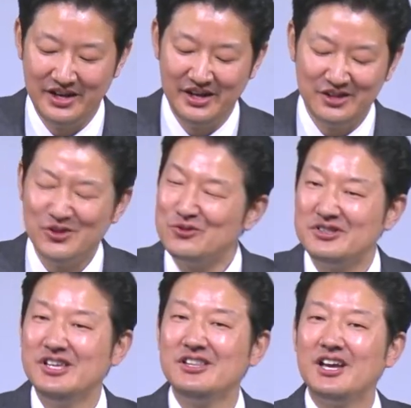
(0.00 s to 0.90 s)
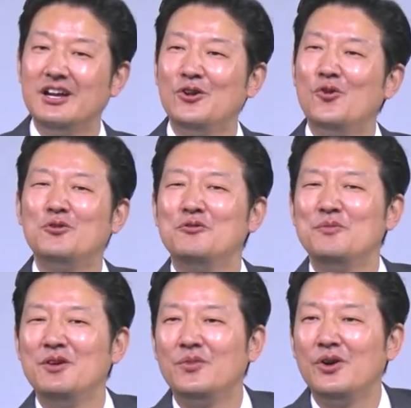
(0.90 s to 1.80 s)
Don't you think that Lord will
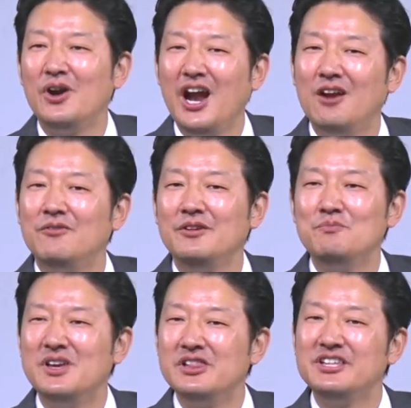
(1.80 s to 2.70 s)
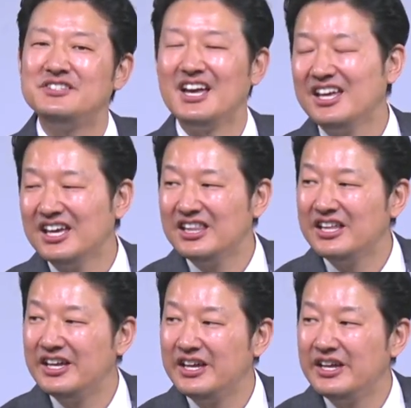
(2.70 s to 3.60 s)
remember every millisecond
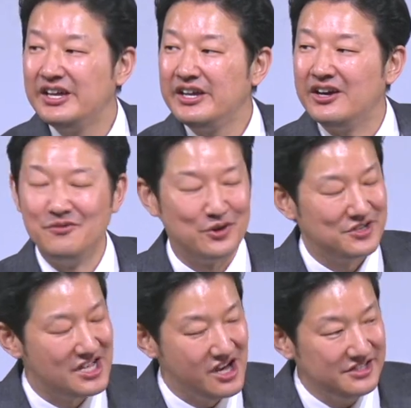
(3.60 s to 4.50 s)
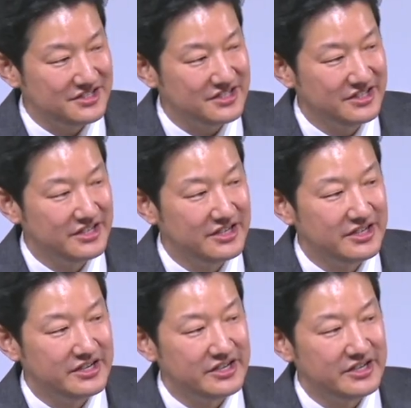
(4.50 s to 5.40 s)
of your thoughts? Yes.
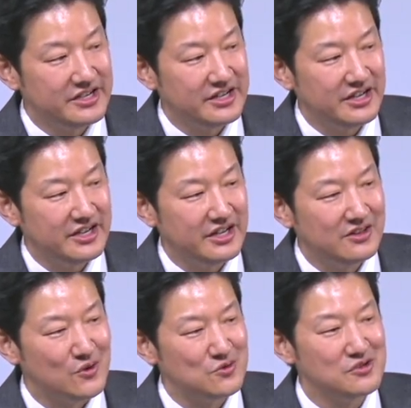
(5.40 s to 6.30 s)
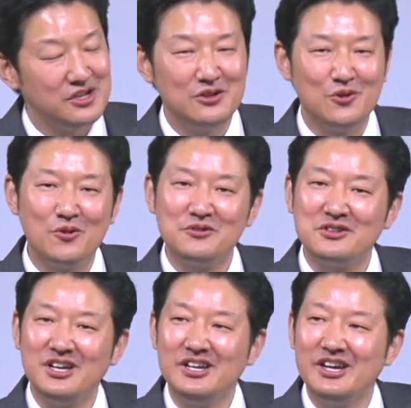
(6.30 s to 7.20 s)
Don't you think Lord's
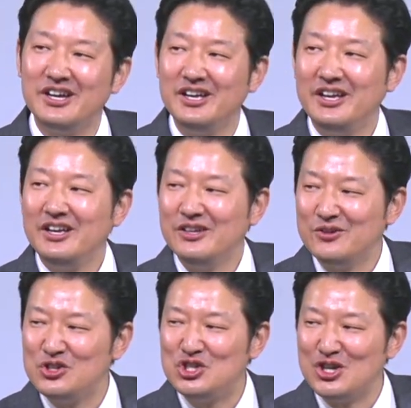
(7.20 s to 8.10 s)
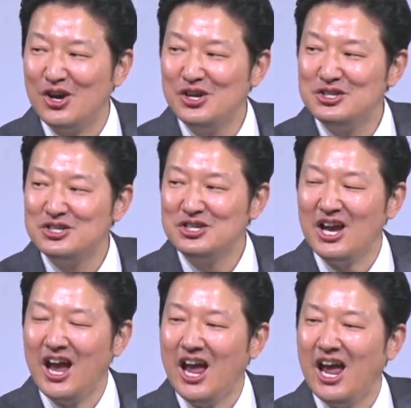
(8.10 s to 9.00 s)
gonna, judge
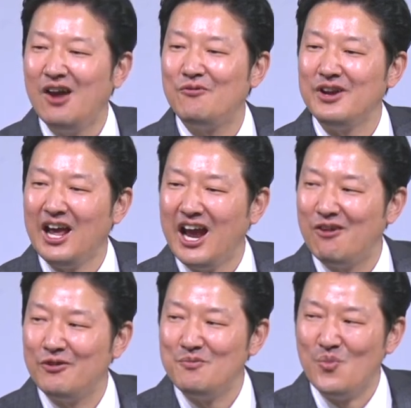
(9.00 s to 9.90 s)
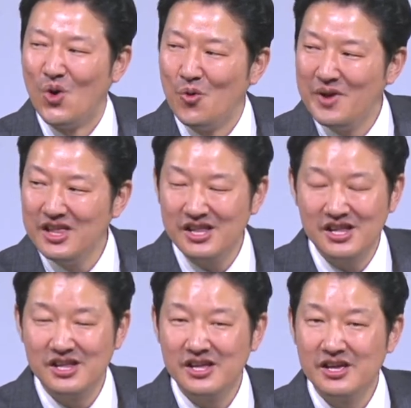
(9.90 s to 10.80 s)
every moment
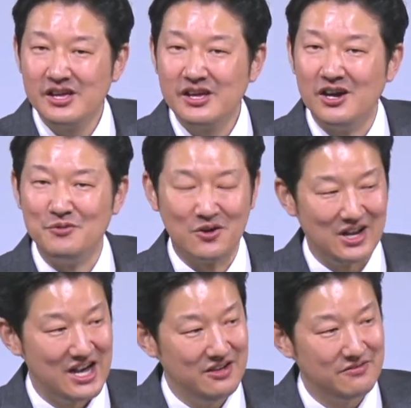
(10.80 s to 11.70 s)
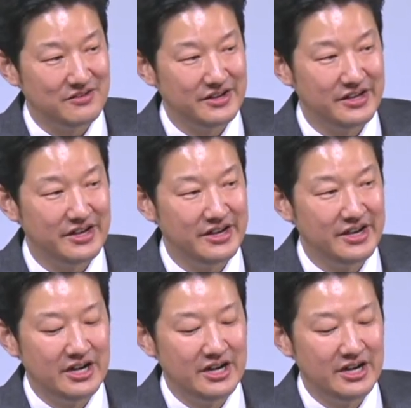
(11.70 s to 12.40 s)
of your life? Yes.